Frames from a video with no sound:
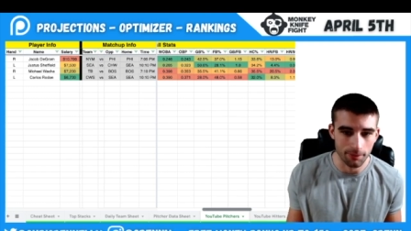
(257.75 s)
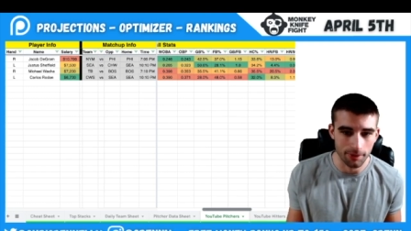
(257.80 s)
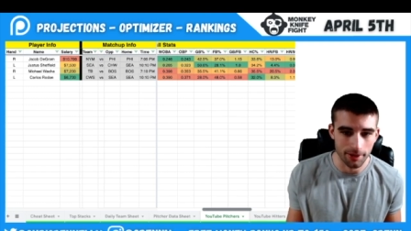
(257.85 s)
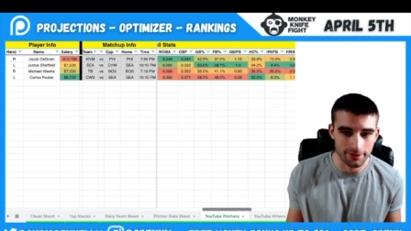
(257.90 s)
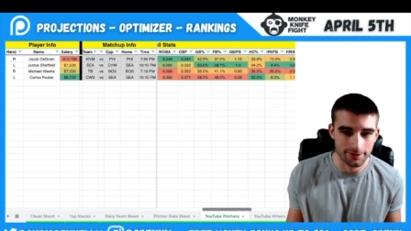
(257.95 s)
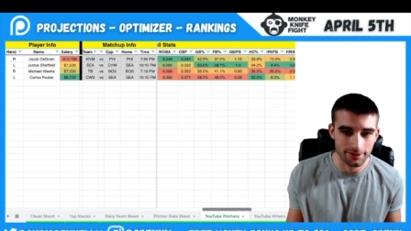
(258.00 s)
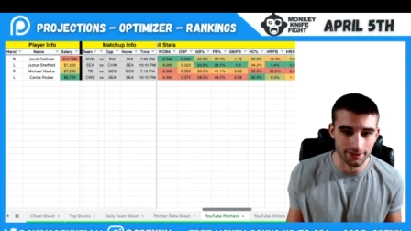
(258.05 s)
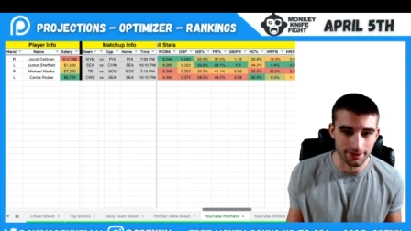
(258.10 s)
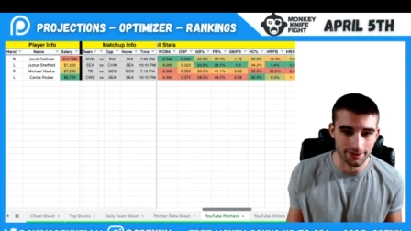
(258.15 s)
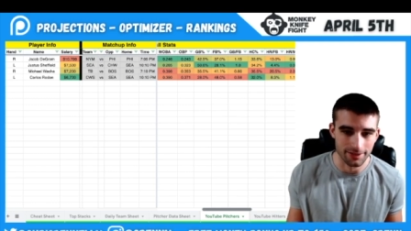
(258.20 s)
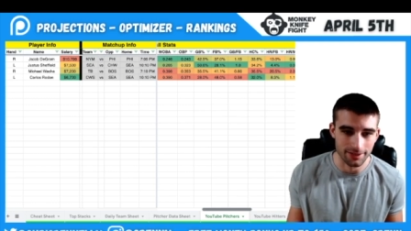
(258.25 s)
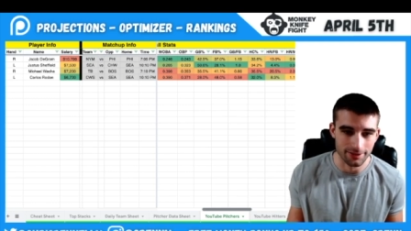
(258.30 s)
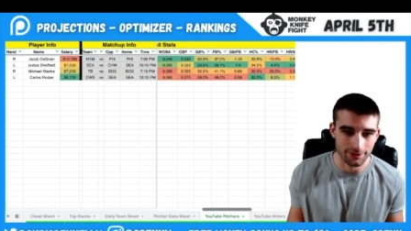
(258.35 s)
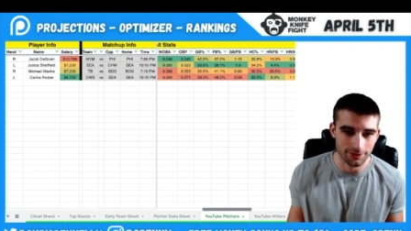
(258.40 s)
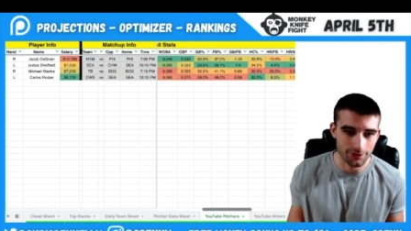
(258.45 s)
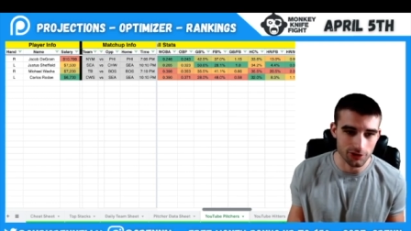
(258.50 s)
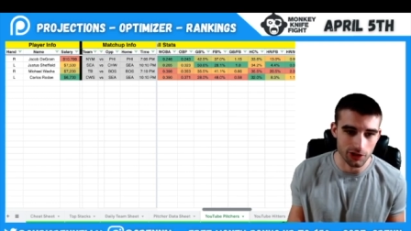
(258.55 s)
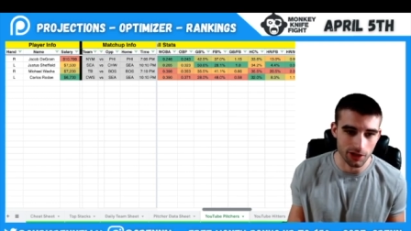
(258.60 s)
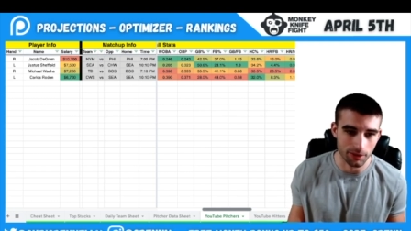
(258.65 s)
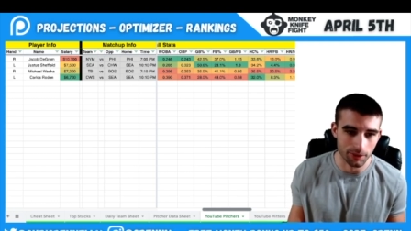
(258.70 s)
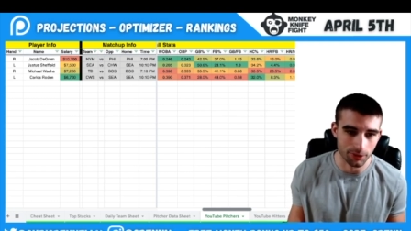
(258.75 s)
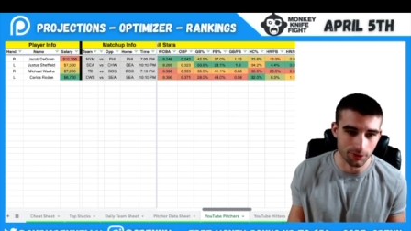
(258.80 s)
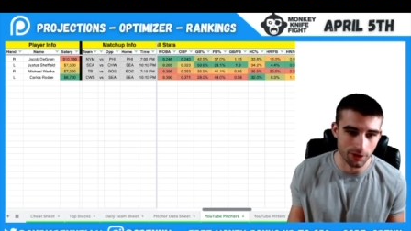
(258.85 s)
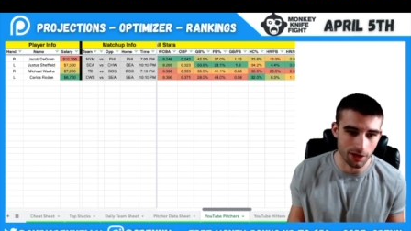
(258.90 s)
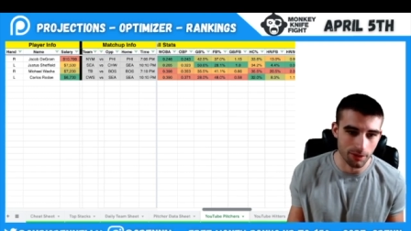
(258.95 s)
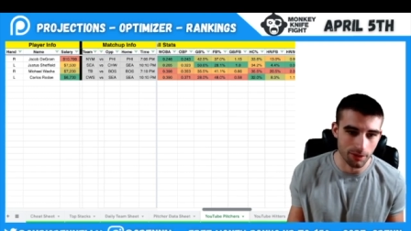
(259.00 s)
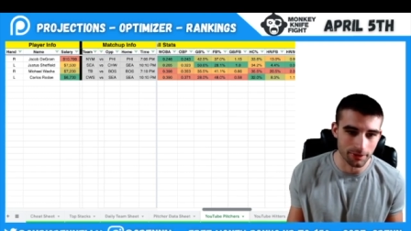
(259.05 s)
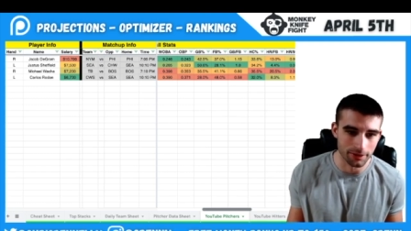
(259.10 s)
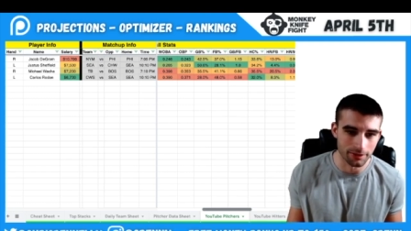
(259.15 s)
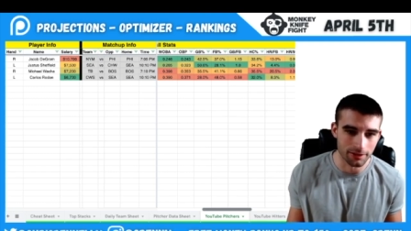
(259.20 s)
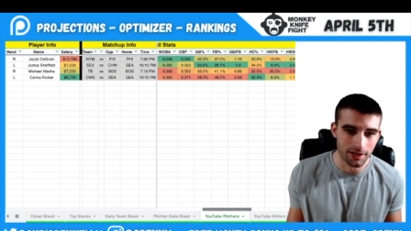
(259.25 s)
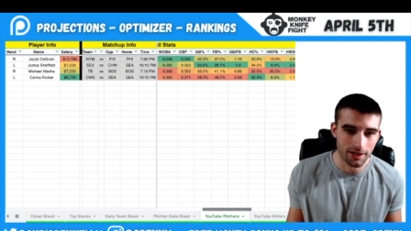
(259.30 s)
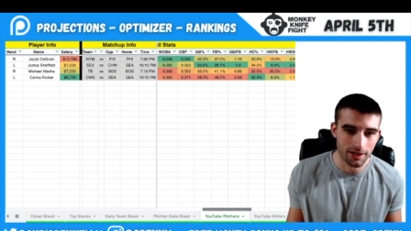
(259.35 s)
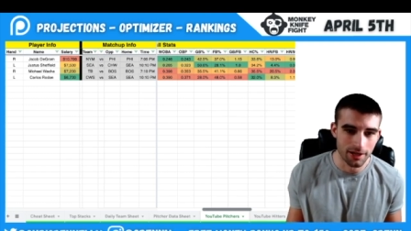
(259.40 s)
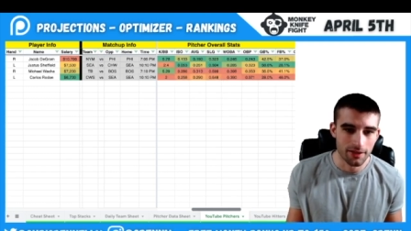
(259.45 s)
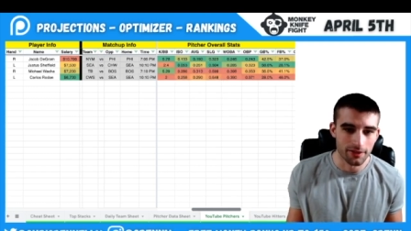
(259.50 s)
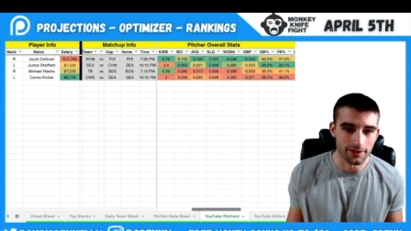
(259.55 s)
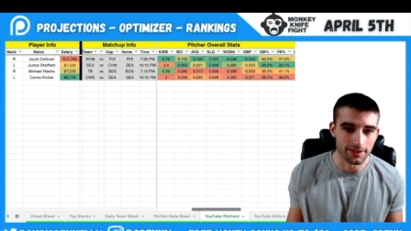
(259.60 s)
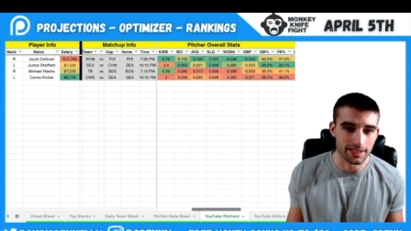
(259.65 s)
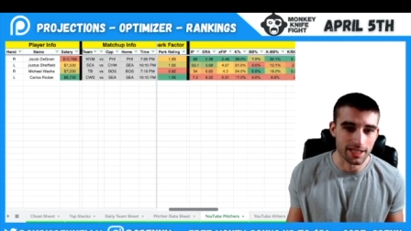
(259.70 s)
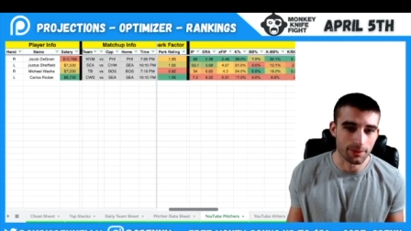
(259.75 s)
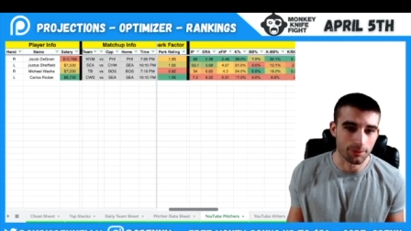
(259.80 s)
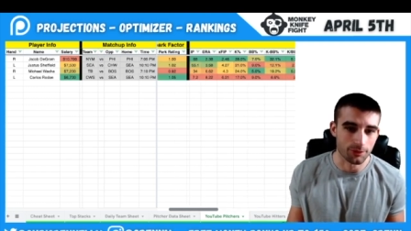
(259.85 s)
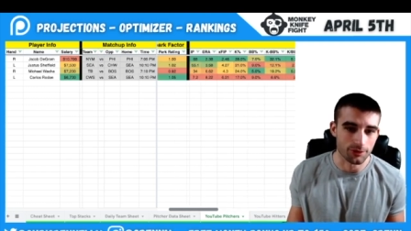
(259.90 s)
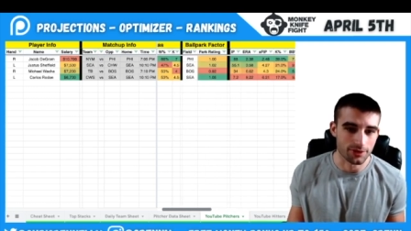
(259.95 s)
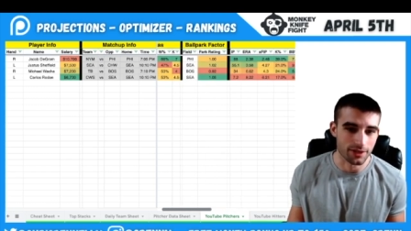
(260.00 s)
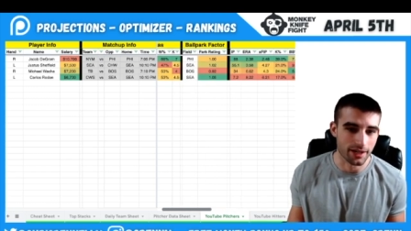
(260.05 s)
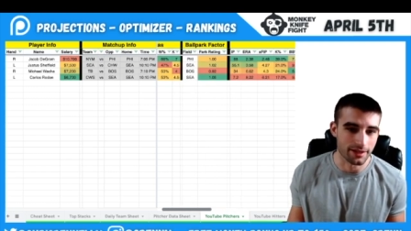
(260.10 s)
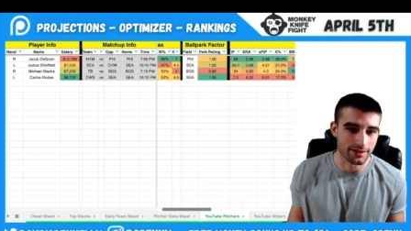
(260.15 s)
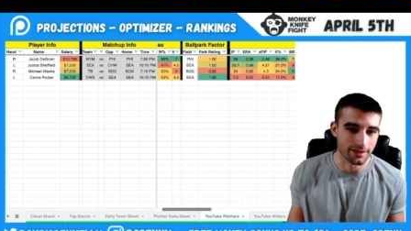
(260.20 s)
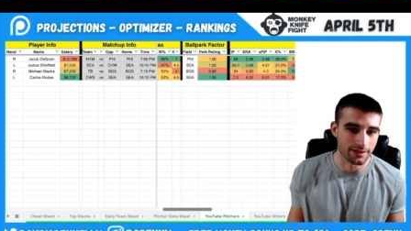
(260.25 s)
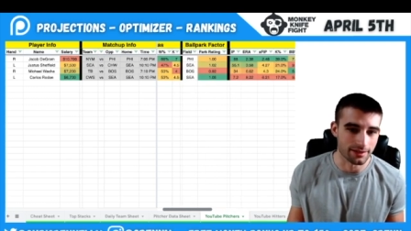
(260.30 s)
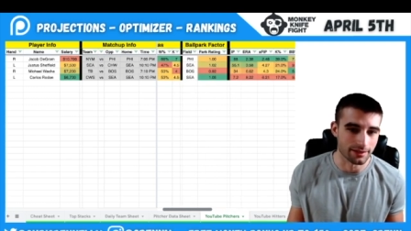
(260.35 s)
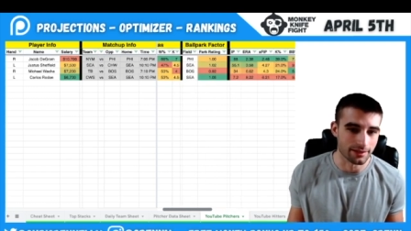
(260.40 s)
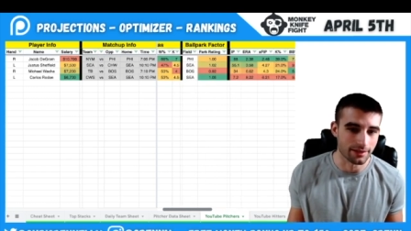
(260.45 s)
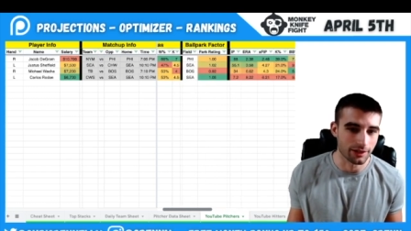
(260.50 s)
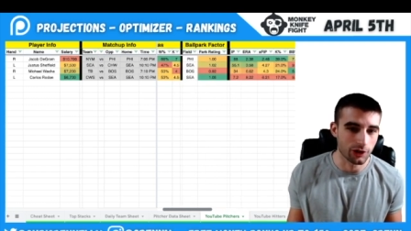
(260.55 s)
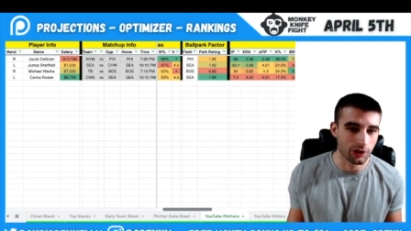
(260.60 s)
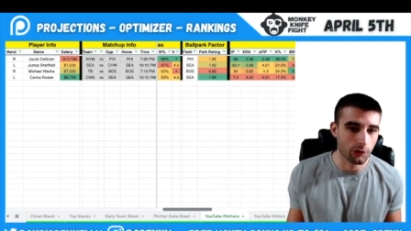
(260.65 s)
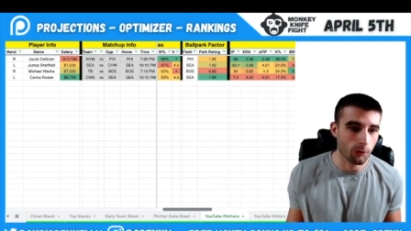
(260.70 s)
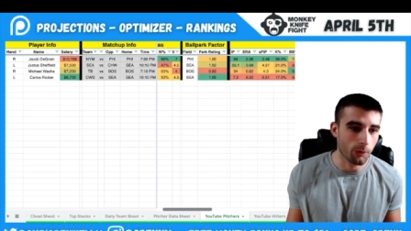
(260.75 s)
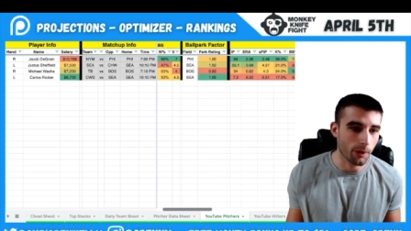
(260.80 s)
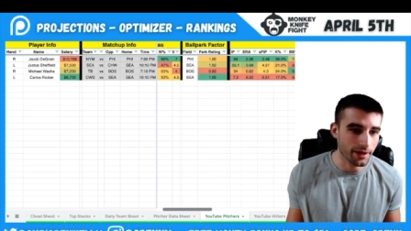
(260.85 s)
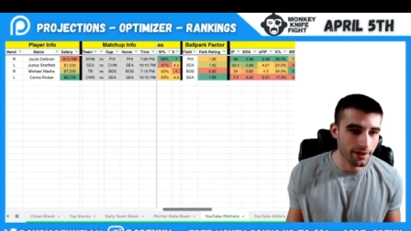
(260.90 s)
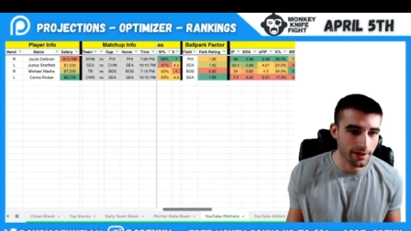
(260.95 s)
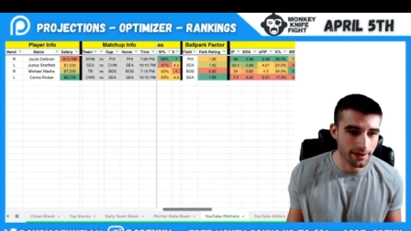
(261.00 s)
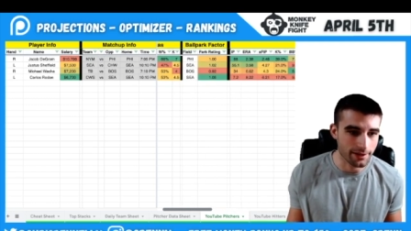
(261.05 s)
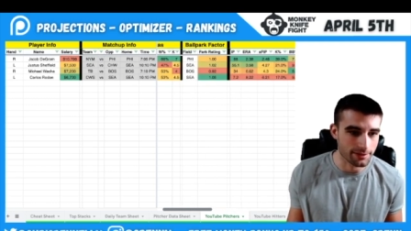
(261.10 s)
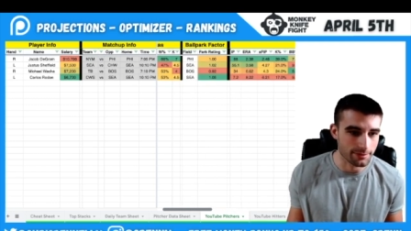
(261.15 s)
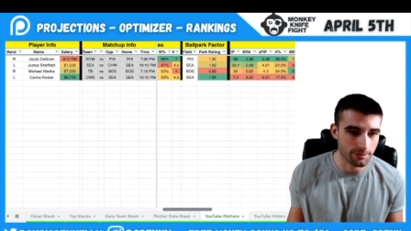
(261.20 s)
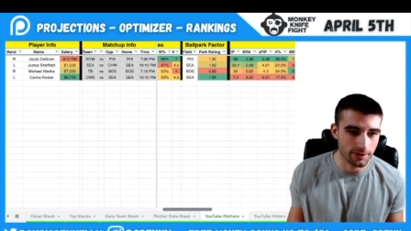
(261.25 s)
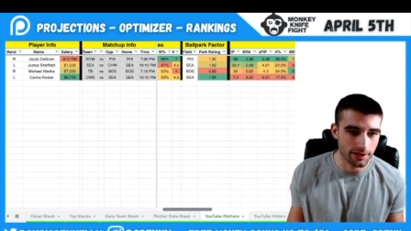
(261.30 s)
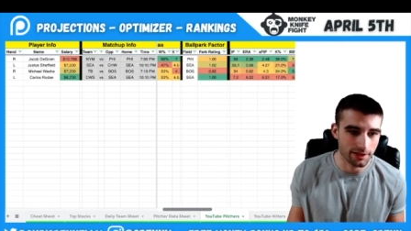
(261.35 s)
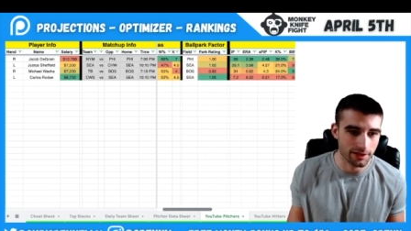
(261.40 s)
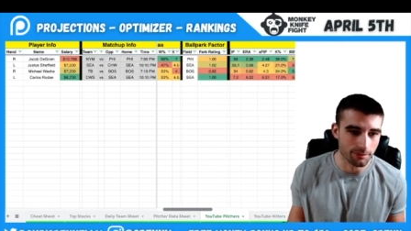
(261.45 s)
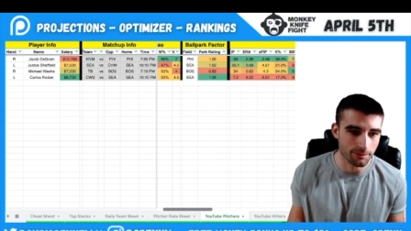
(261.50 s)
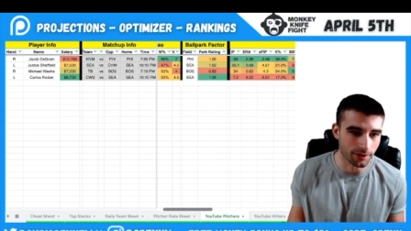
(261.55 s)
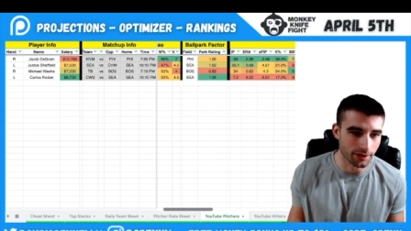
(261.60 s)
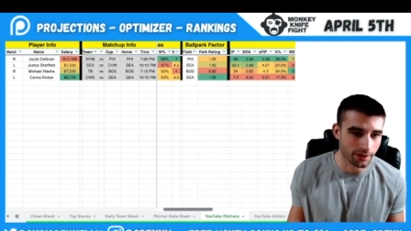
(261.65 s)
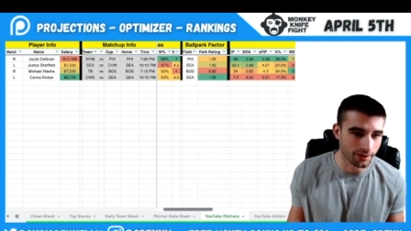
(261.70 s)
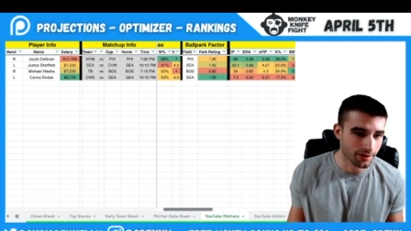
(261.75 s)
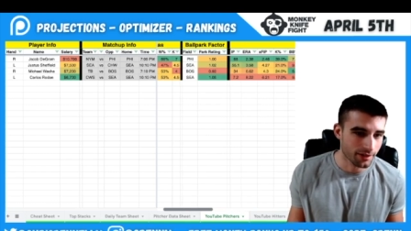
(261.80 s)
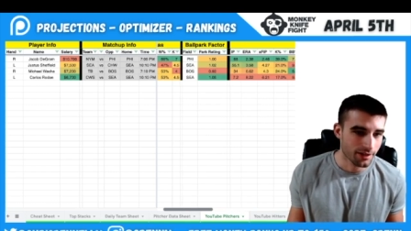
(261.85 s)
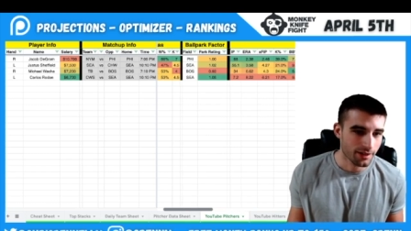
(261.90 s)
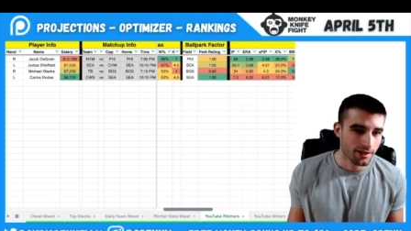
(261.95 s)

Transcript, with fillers: Not saying he's as good as Jacob DeGrom, and the sample size isn't quite as big, but